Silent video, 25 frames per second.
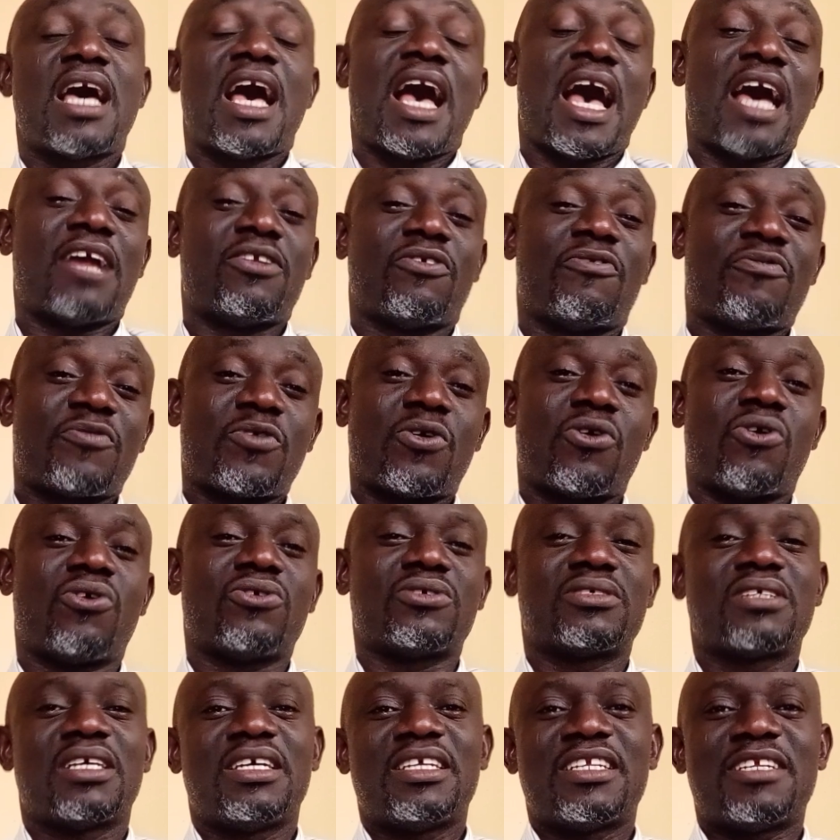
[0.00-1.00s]
and of
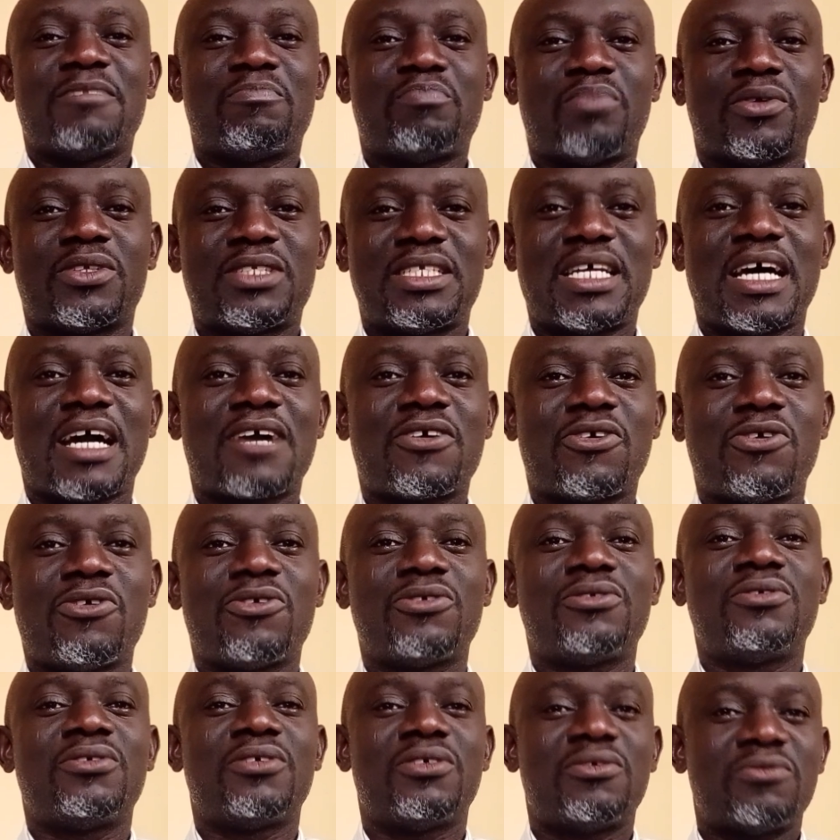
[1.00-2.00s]
course the Port
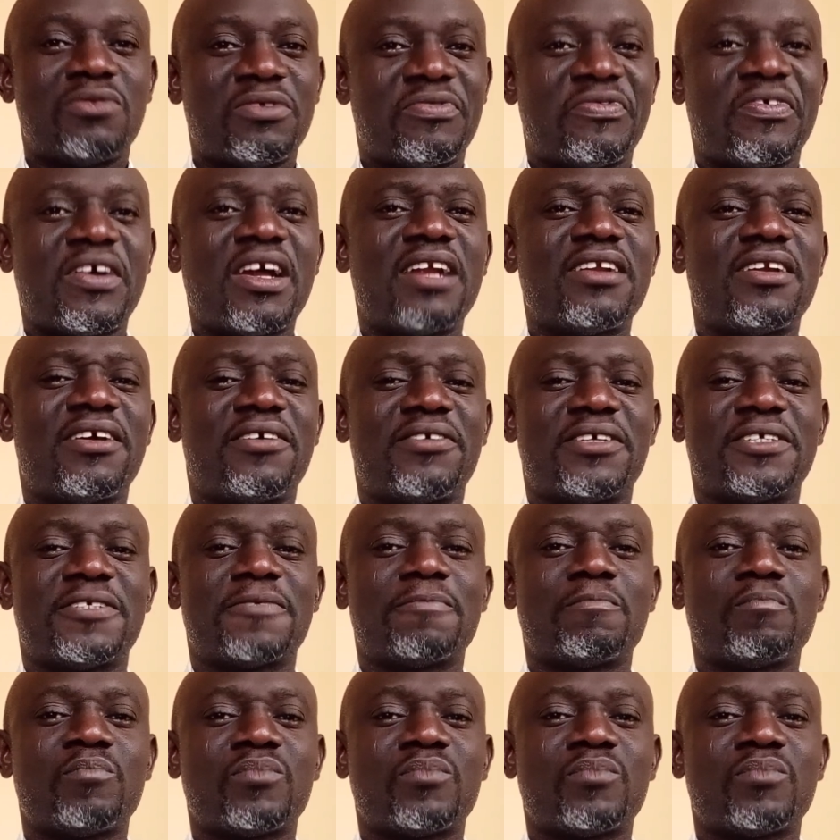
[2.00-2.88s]
Harcourt refinery.